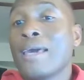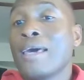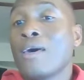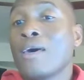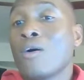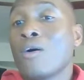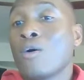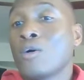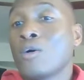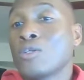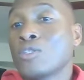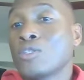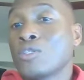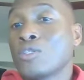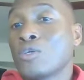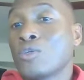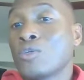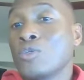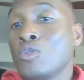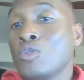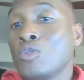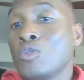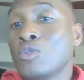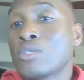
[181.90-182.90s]
and also
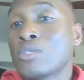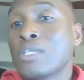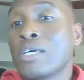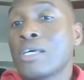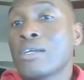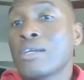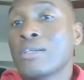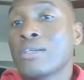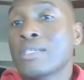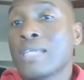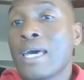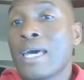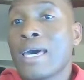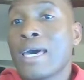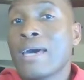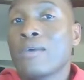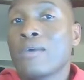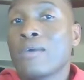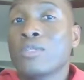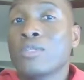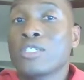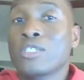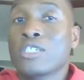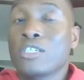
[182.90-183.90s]
newsletter tag,
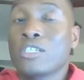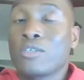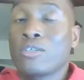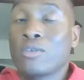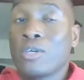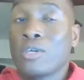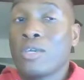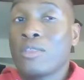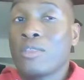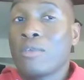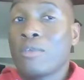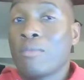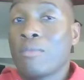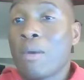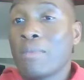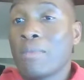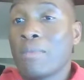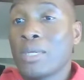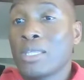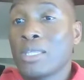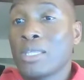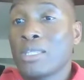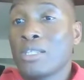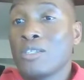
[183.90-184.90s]
which is going to give them my
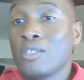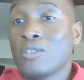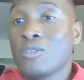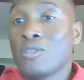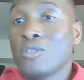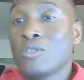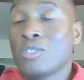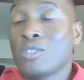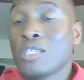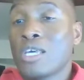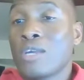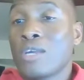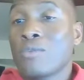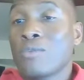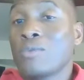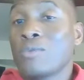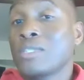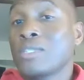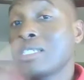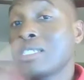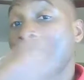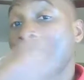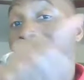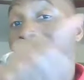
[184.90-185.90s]
monthly newsletter,
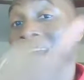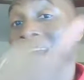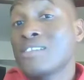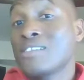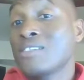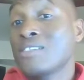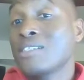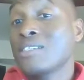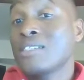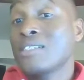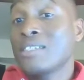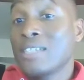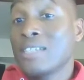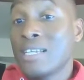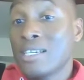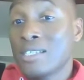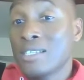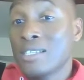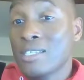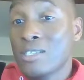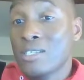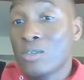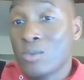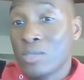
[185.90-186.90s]
which is actually the
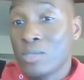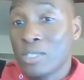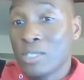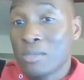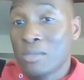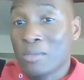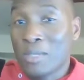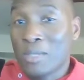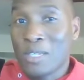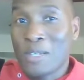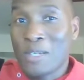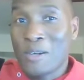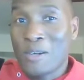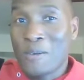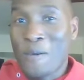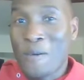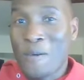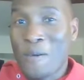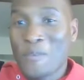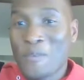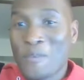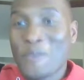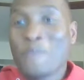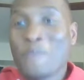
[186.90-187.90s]
next sequence I'm going to go
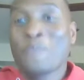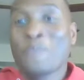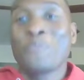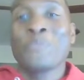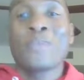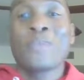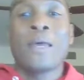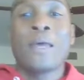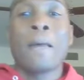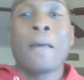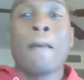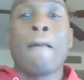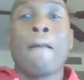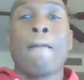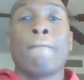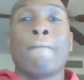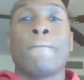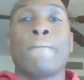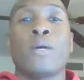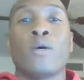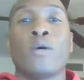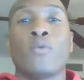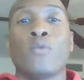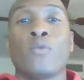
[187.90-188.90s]
over.
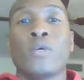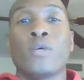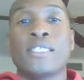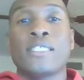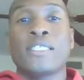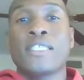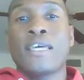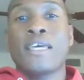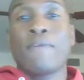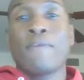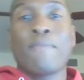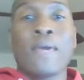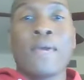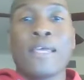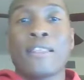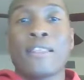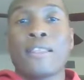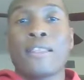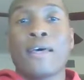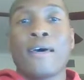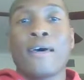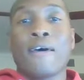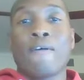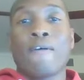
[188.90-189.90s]
But once they make
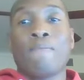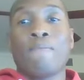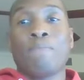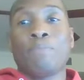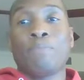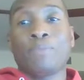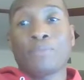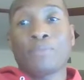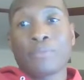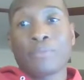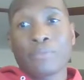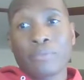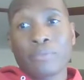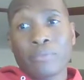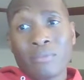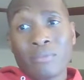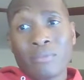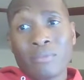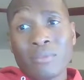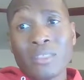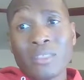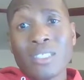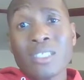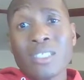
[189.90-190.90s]
that
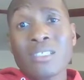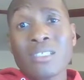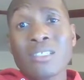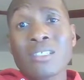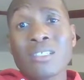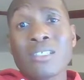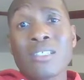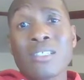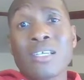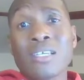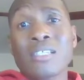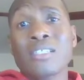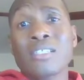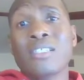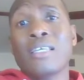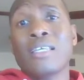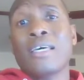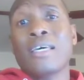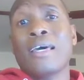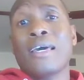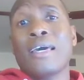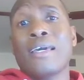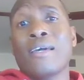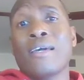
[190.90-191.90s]
decision
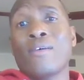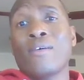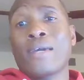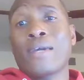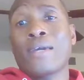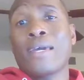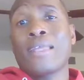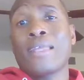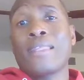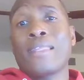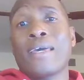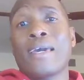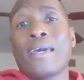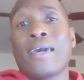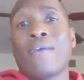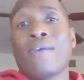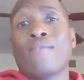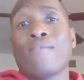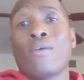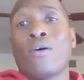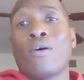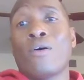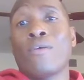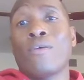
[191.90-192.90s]
that, hey, okay, they
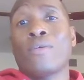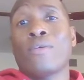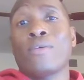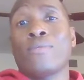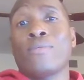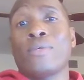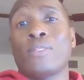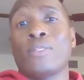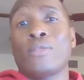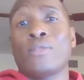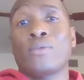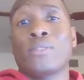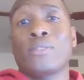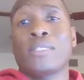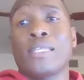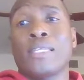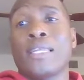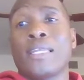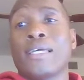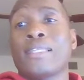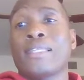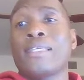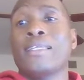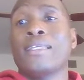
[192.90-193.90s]
have already went through
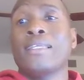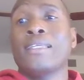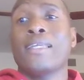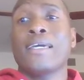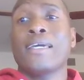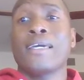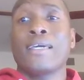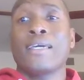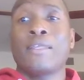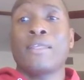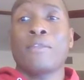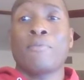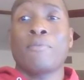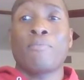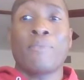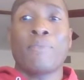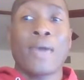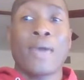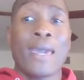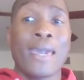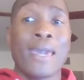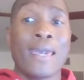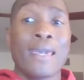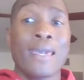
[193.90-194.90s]
selected and they get the
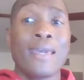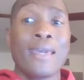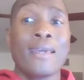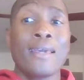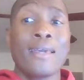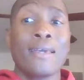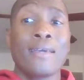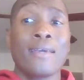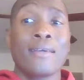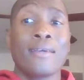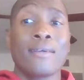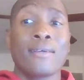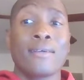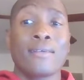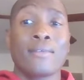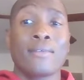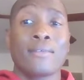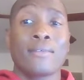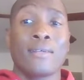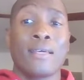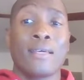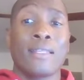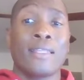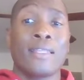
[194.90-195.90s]
pay,
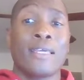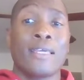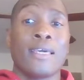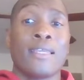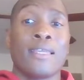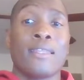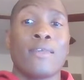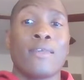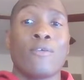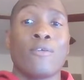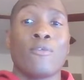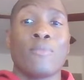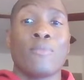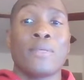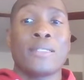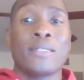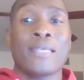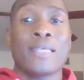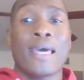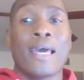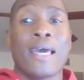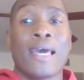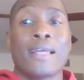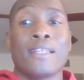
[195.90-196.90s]
and then they will be
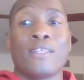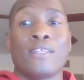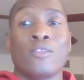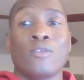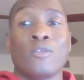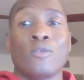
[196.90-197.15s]
tagged